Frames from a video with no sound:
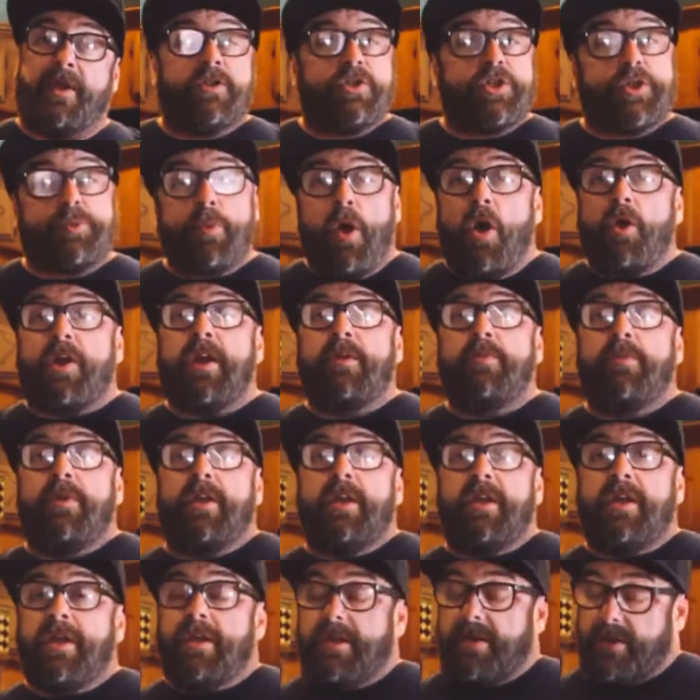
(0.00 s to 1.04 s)
Smoking
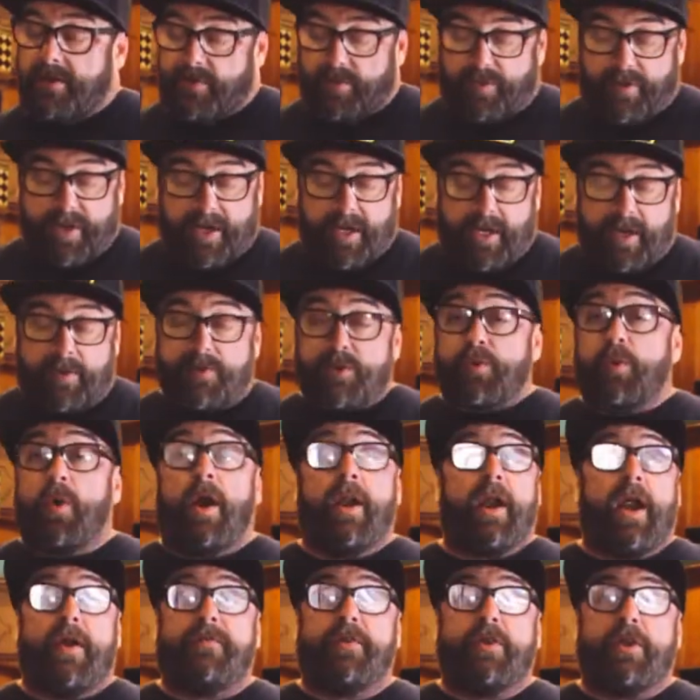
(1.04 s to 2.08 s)
meat, ribs,
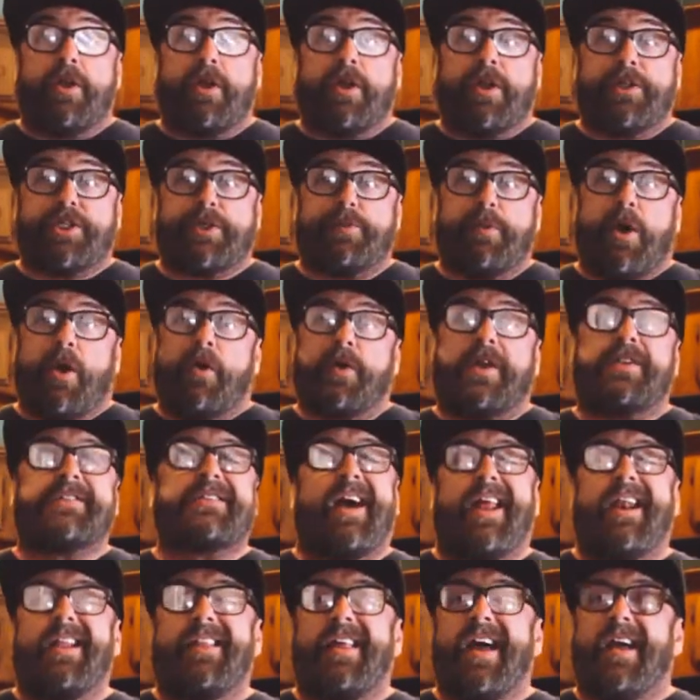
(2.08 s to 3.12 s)
whatever you're gonna smoke, it's
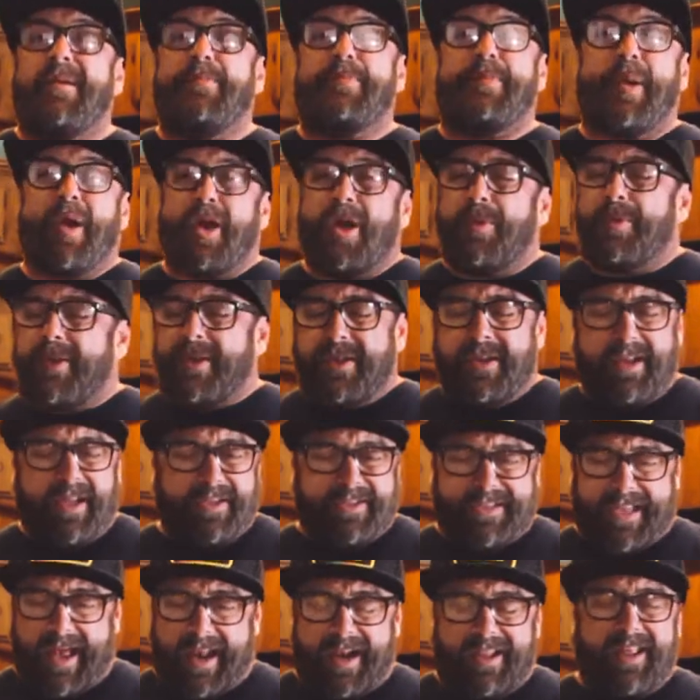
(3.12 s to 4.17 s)
kinda like bourbon, it's
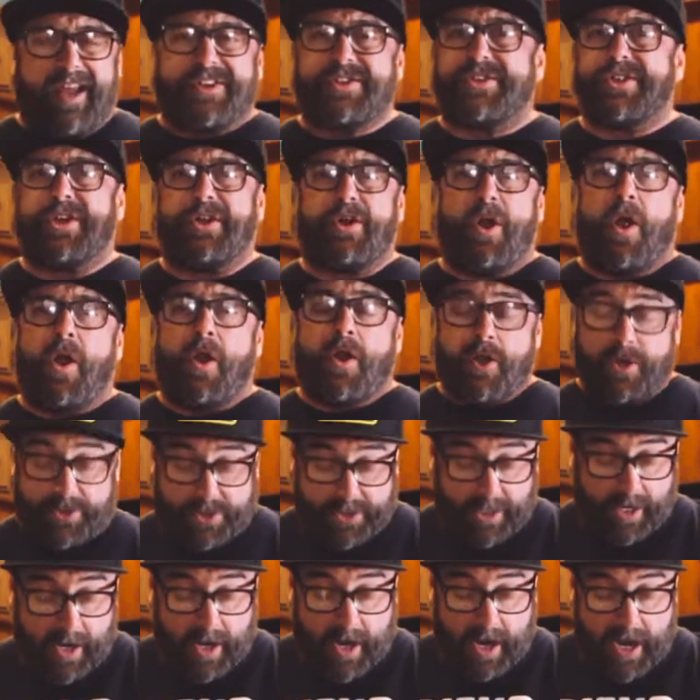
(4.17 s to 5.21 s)
kinda like cigars.
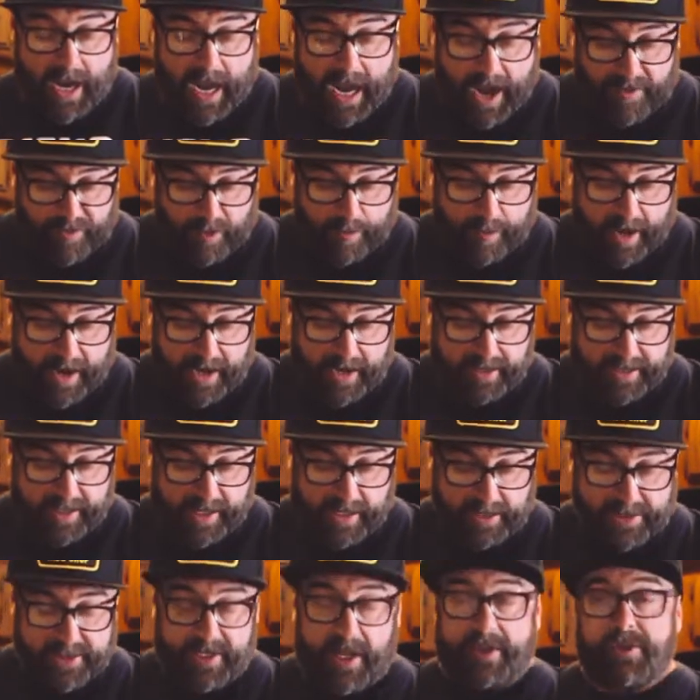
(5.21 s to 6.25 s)
Everybody
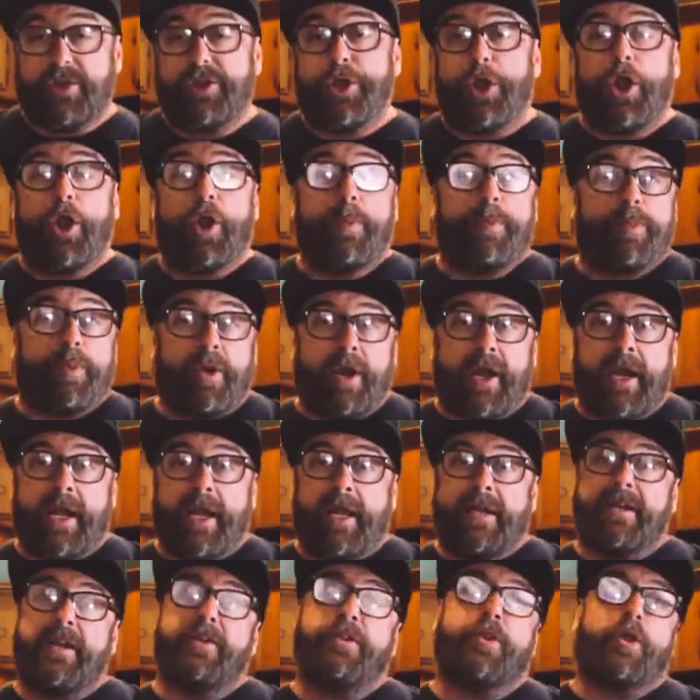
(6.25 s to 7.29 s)
thinks that their
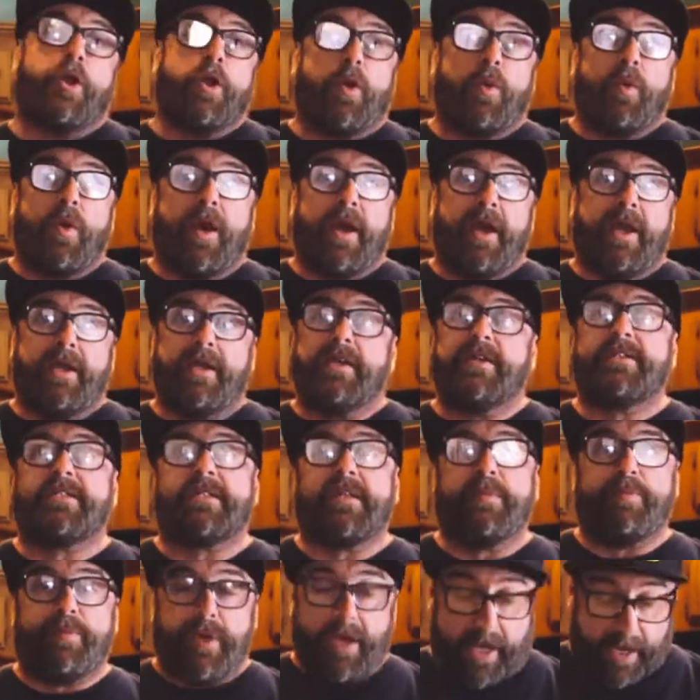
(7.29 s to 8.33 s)
brand and their way is the
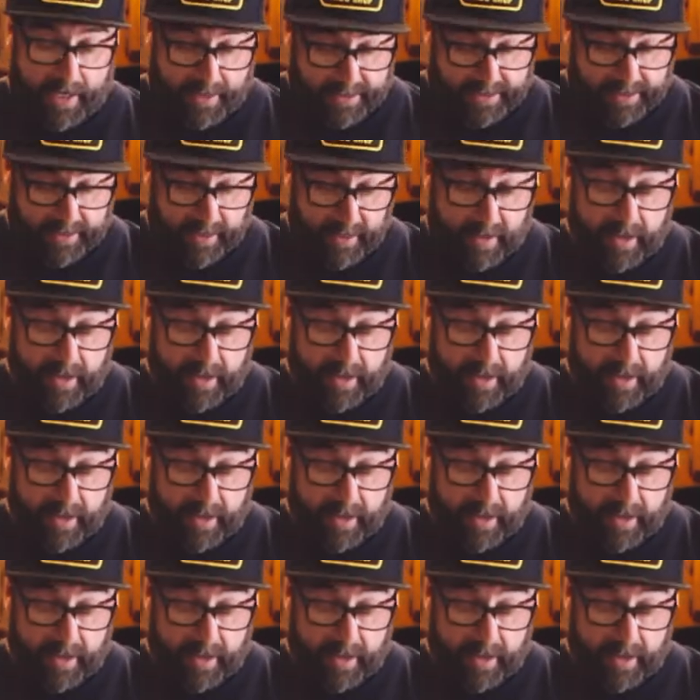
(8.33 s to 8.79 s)
best.